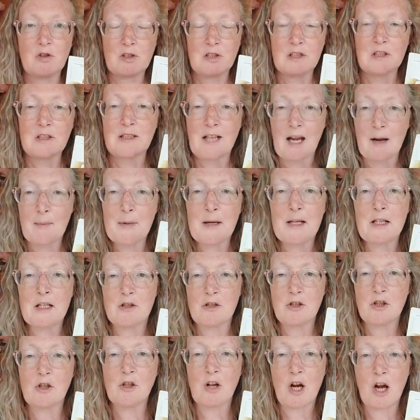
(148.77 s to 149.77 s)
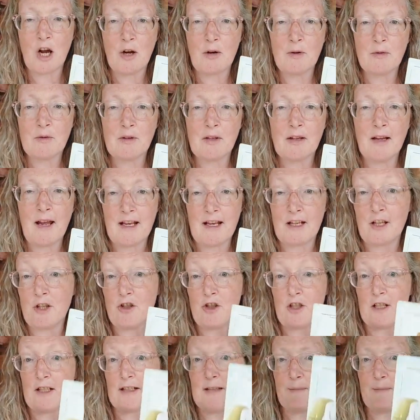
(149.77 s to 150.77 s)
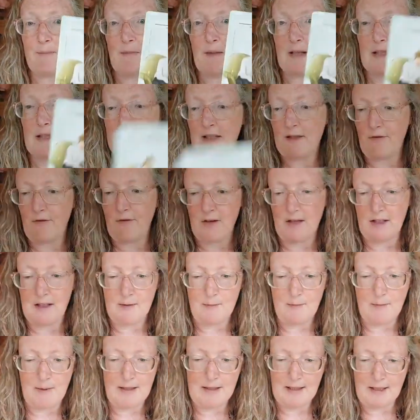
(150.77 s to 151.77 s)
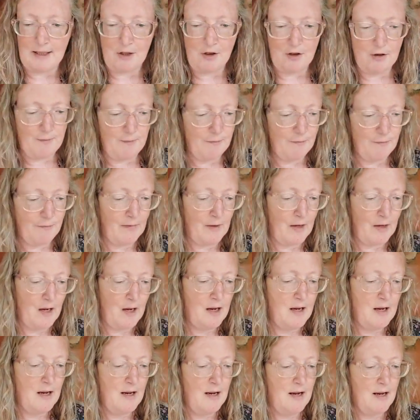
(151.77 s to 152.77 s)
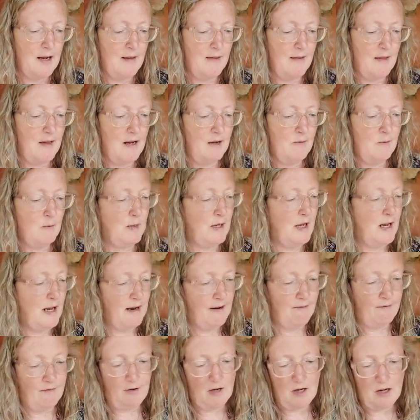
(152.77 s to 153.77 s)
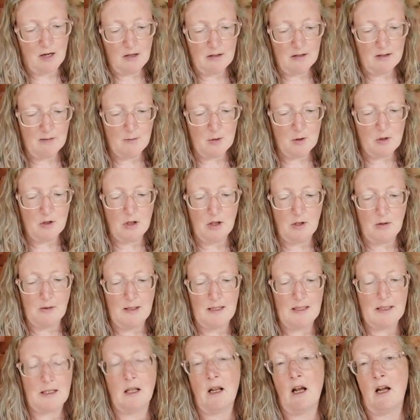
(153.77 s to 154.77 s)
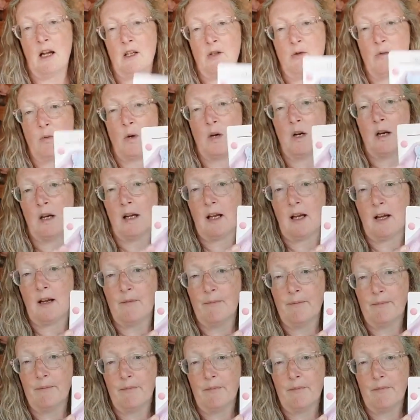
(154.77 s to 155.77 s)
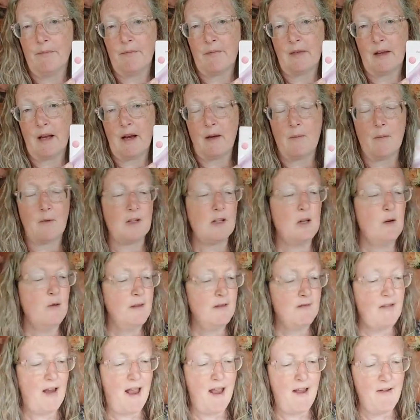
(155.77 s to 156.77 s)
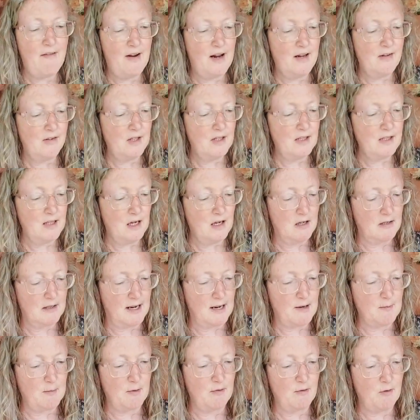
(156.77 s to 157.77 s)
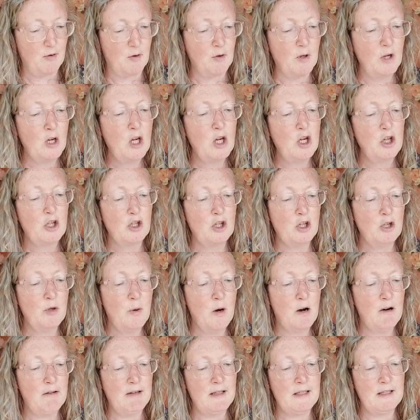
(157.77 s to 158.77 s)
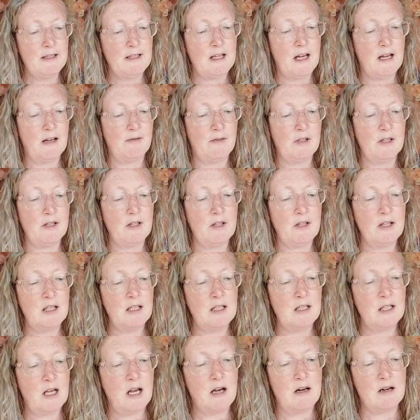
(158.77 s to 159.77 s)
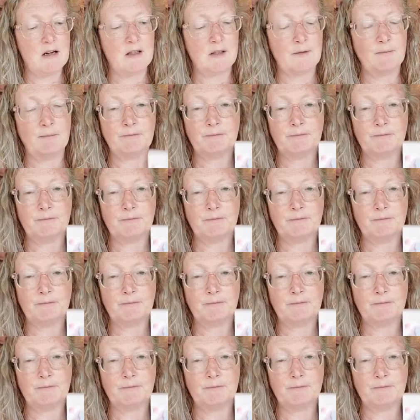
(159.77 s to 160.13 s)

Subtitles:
Tap into your own energies is the first message. And then we have card number 2 is Lightworker. And I don't think I've ever had this card out before. You are in service. So this card